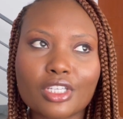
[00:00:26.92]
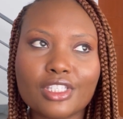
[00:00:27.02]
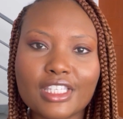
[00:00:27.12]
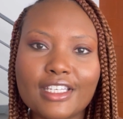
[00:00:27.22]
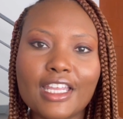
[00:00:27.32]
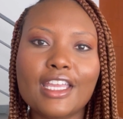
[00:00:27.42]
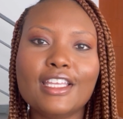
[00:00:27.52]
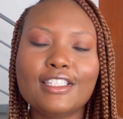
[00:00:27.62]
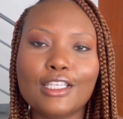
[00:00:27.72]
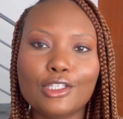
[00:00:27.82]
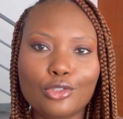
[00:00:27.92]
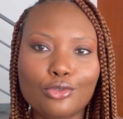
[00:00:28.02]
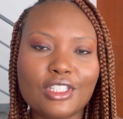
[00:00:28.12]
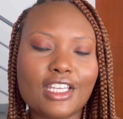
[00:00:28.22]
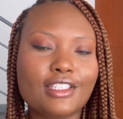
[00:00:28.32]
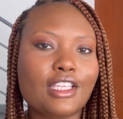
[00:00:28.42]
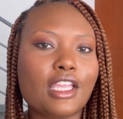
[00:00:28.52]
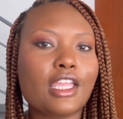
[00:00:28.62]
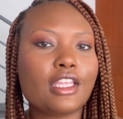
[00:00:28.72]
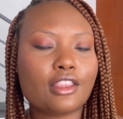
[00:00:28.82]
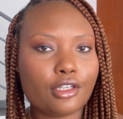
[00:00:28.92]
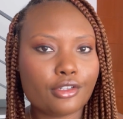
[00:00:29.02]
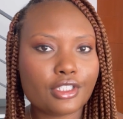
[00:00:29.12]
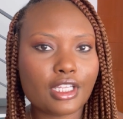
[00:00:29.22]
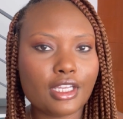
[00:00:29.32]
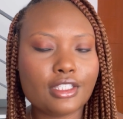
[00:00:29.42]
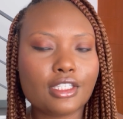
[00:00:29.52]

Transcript: Sundays, Tuesdays, and Thursdays.